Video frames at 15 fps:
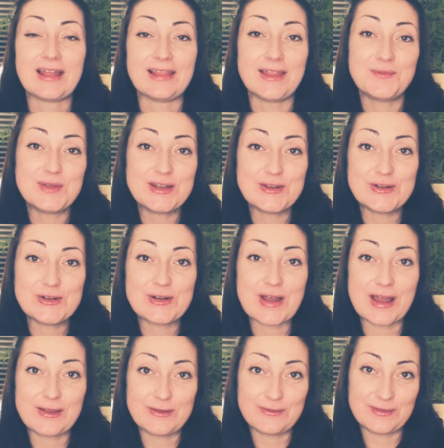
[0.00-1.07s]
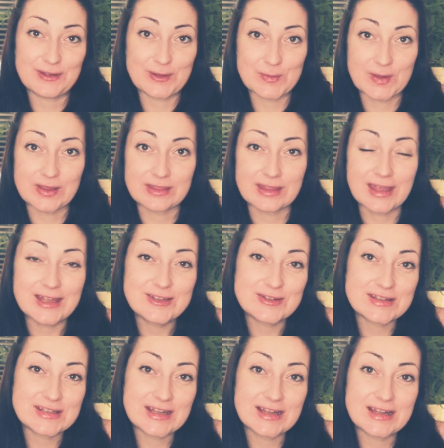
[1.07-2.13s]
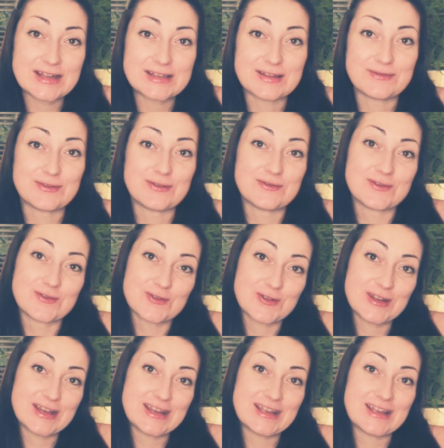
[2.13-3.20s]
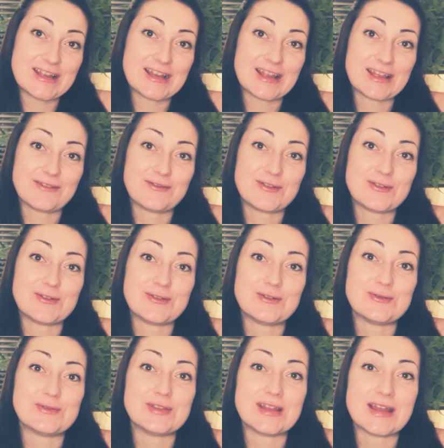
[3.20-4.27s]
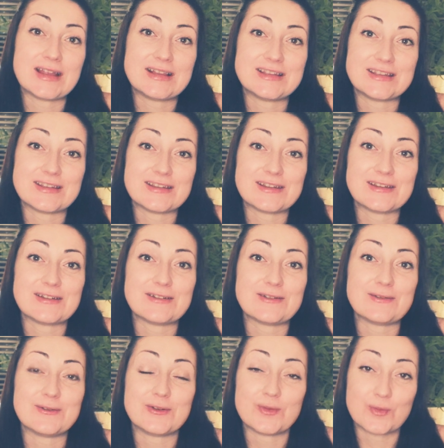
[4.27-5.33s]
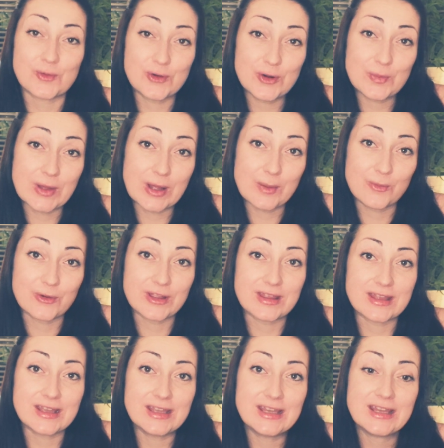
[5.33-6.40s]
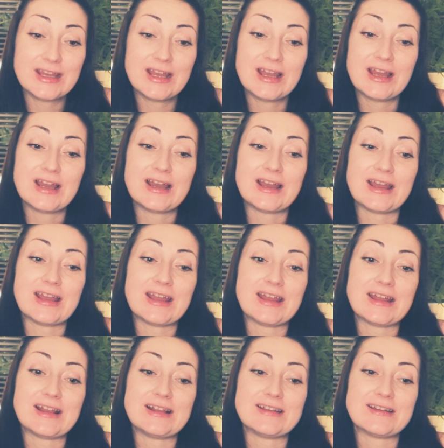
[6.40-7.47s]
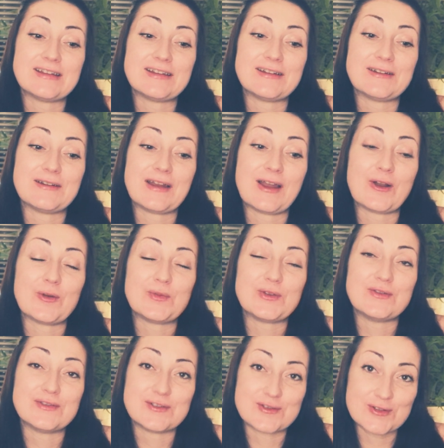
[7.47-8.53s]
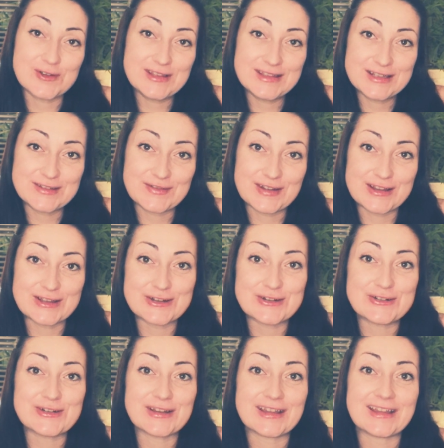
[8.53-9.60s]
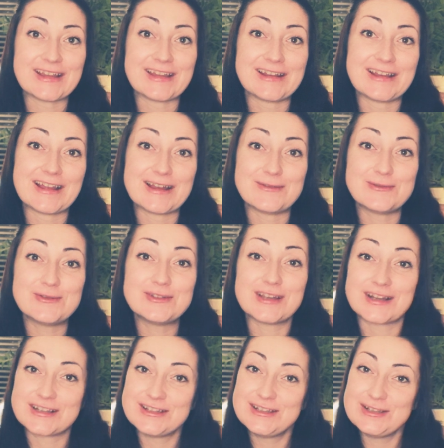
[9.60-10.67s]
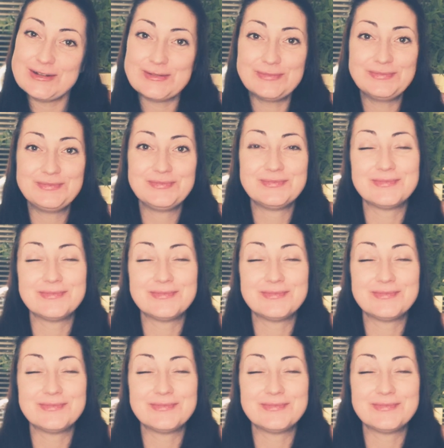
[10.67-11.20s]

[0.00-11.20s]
Let me know how you feel about the exercise, if you enjoyed it, if you would like to learn more about breathing. And I hope you've enjoyed this video, and I will talk to you soon.